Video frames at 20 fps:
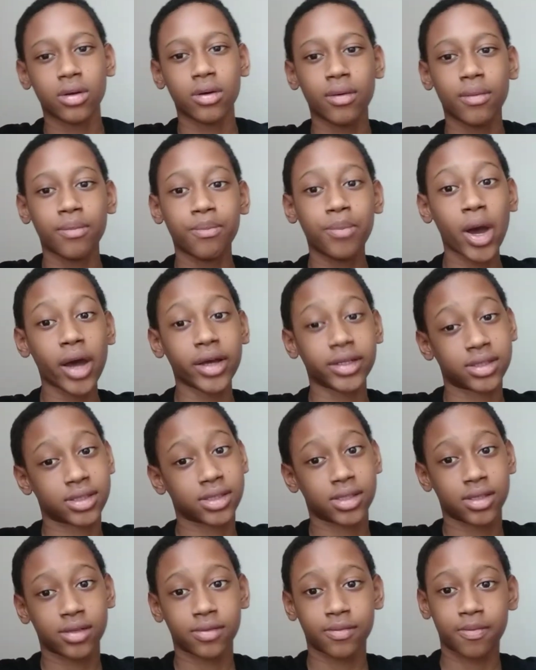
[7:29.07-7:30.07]

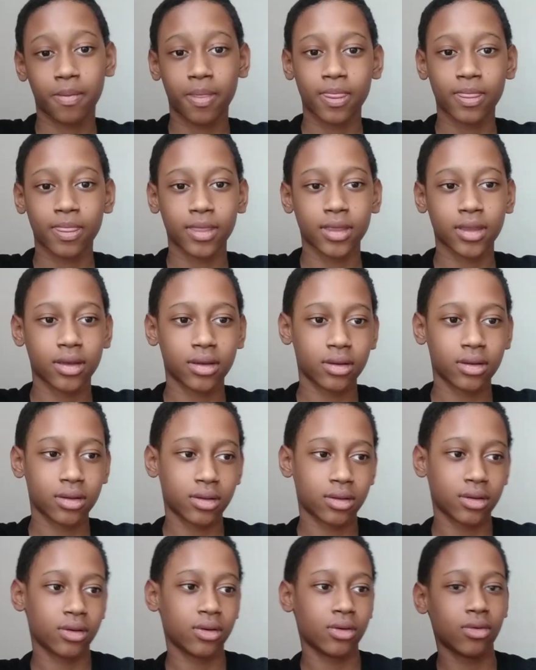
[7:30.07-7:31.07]
But
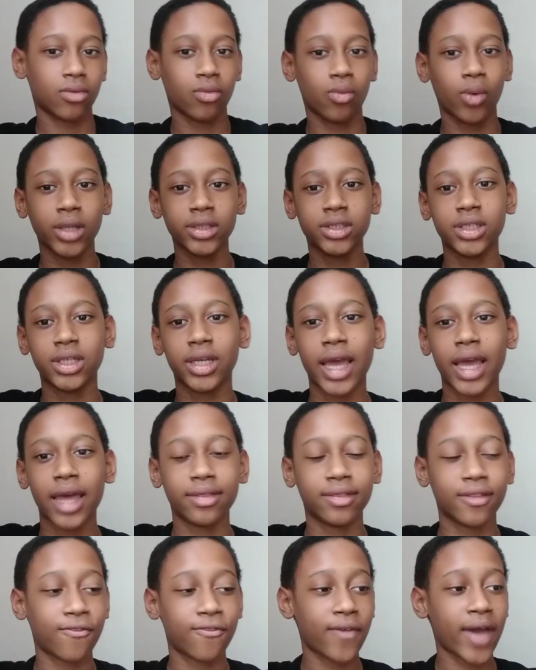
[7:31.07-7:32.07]
once
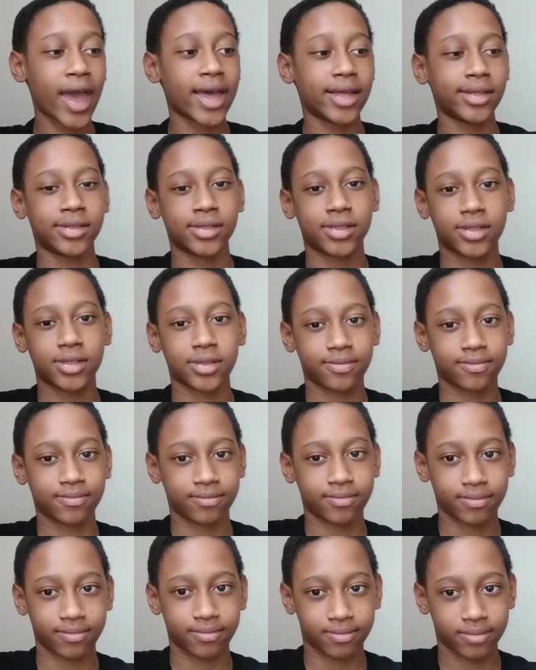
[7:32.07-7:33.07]
again, the fans.
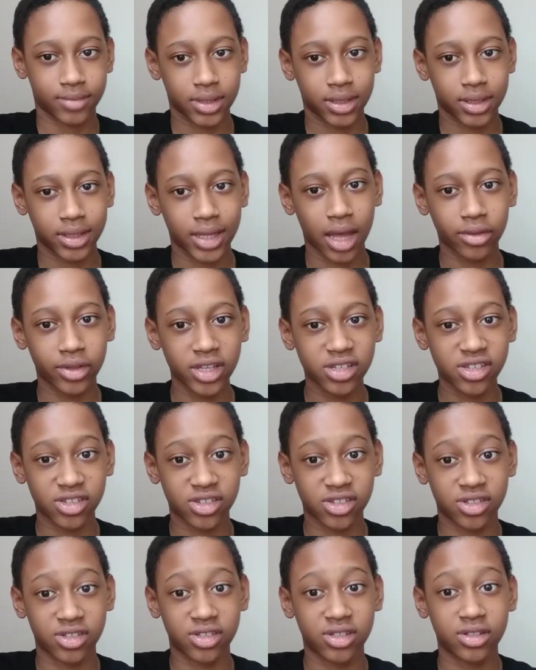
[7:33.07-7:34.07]
Now this
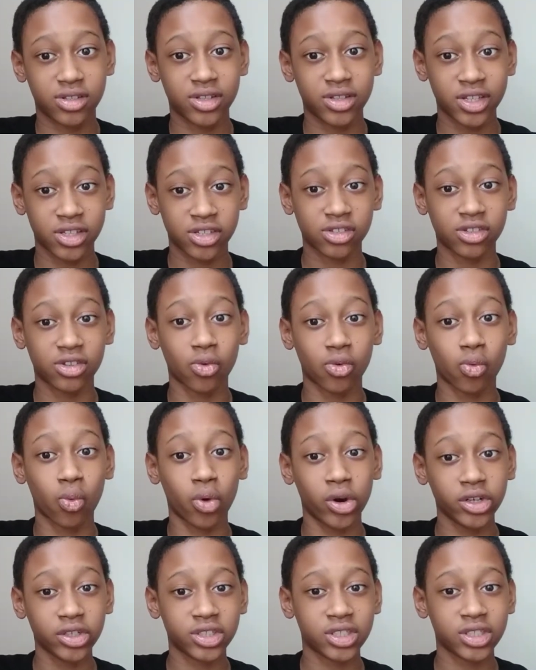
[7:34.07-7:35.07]
is the
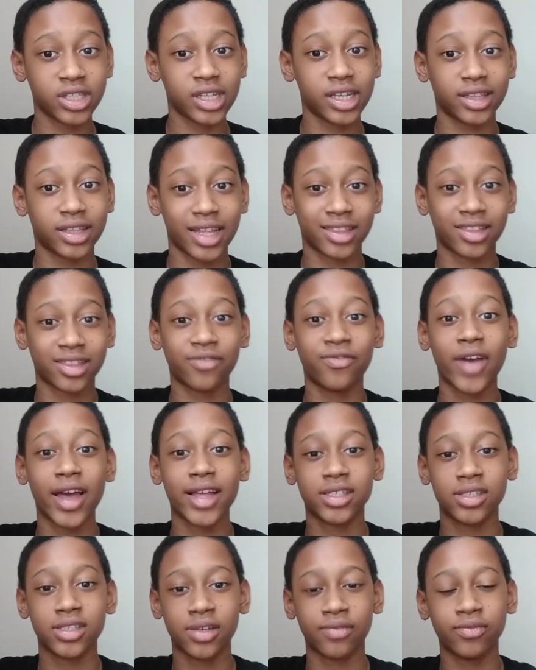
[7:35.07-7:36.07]
worst thing that the
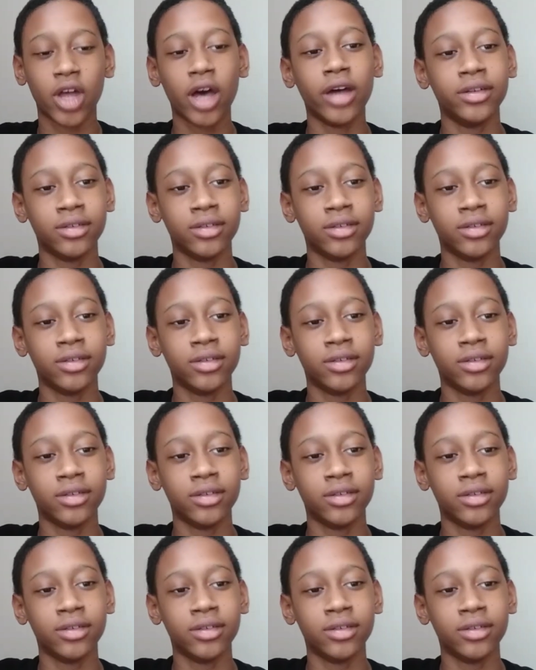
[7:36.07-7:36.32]
fans have done.